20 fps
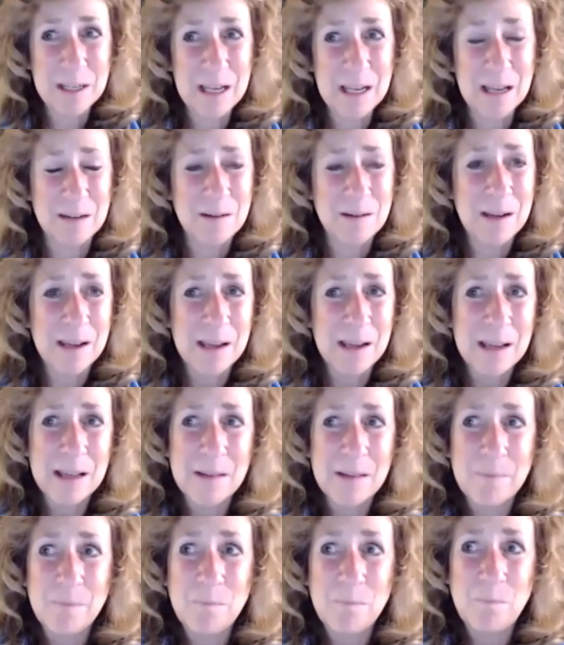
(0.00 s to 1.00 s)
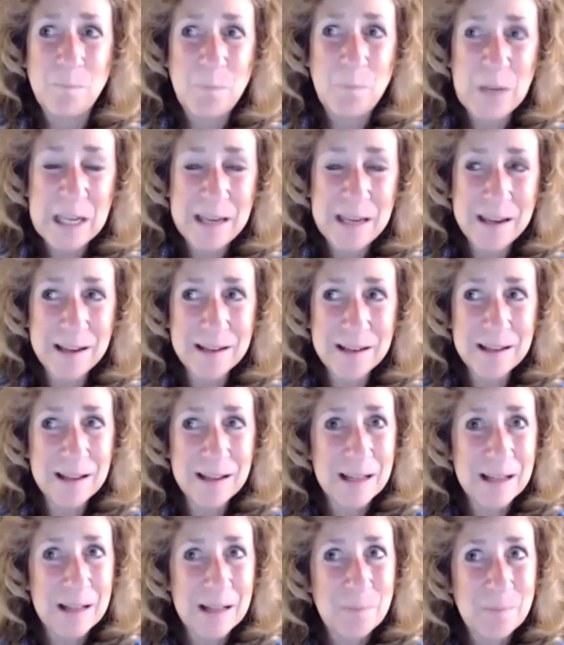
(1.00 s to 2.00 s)
and yes. being
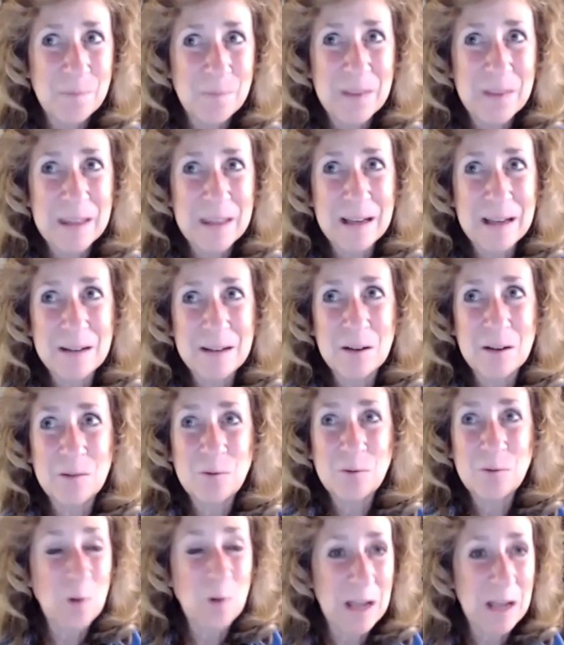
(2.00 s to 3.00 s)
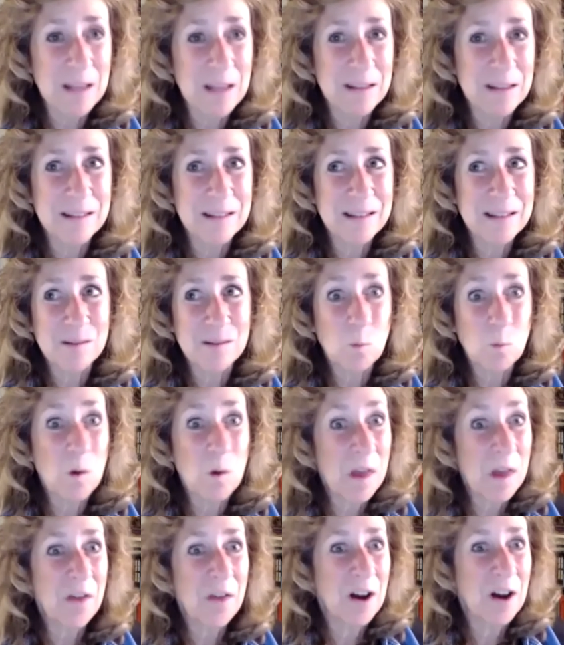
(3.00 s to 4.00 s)
friends
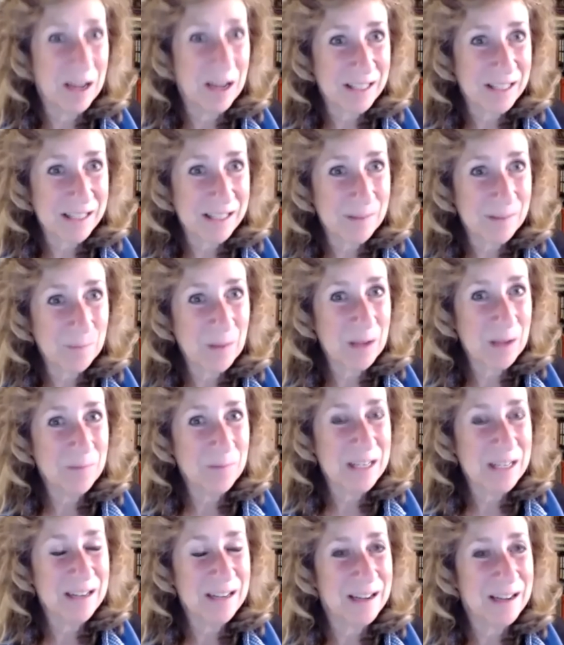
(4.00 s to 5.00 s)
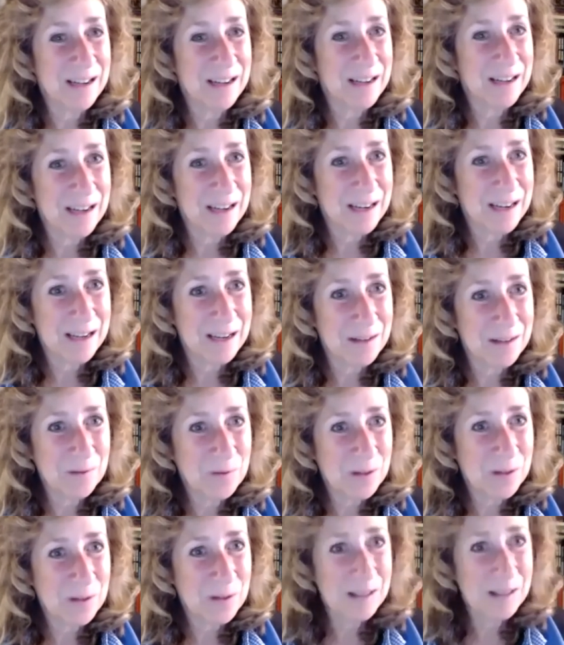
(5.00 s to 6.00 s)
with us. I mean, I, yeah. I
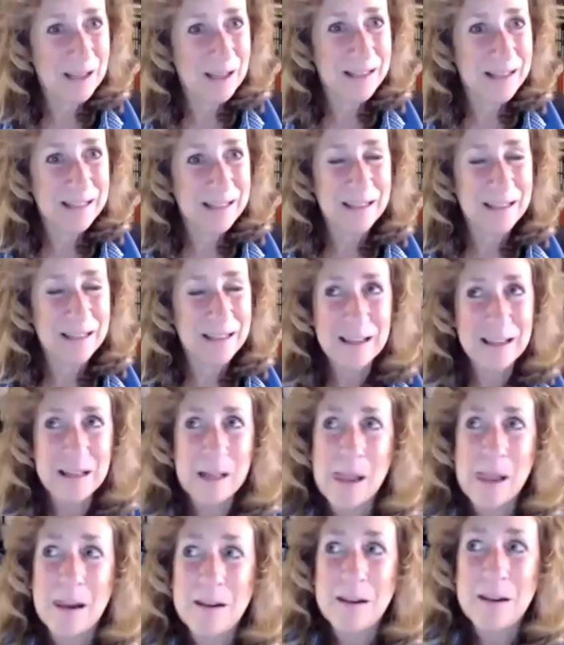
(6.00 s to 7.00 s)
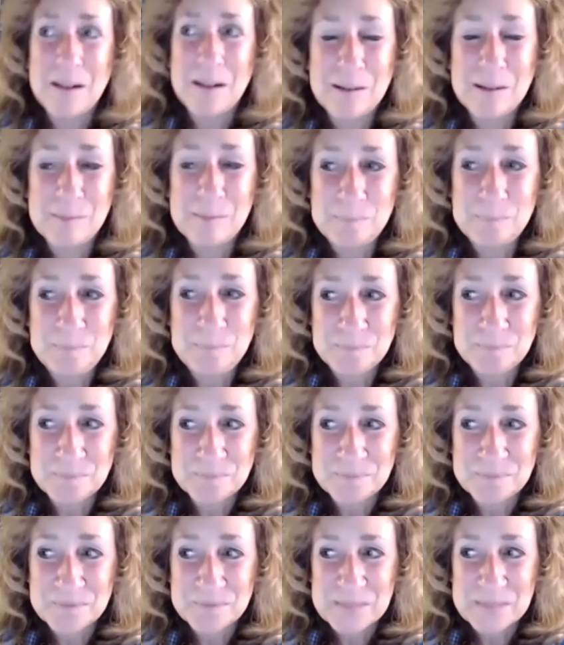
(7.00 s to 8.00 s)
feel like um,
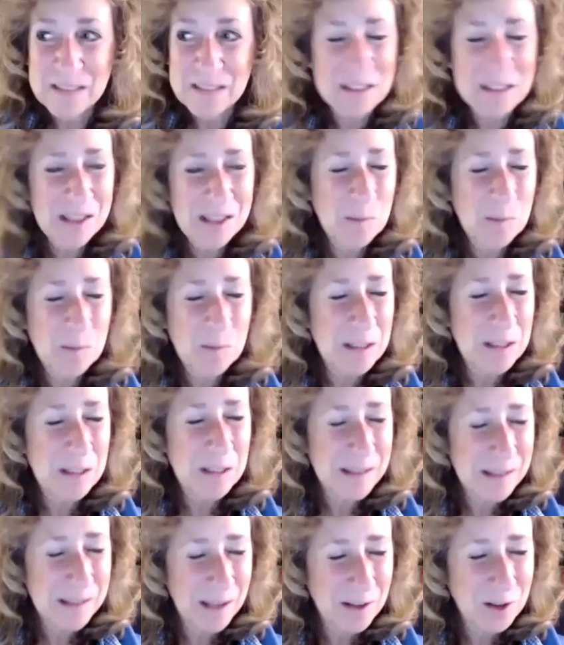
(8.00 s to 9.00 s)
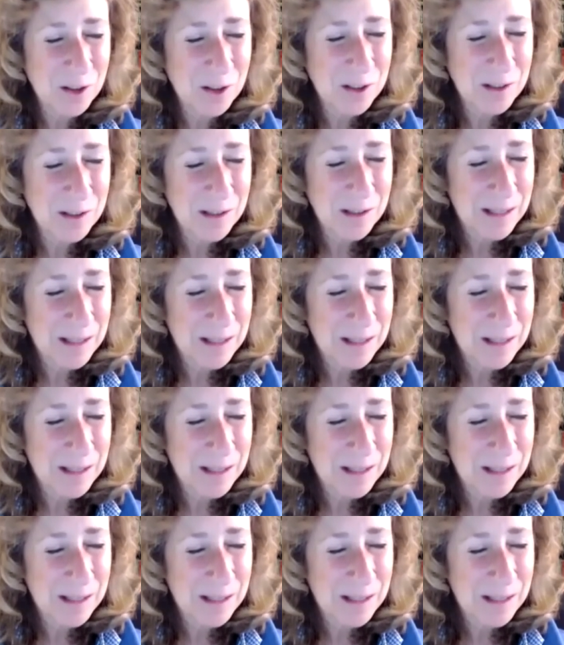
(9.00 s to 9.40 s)
this has been such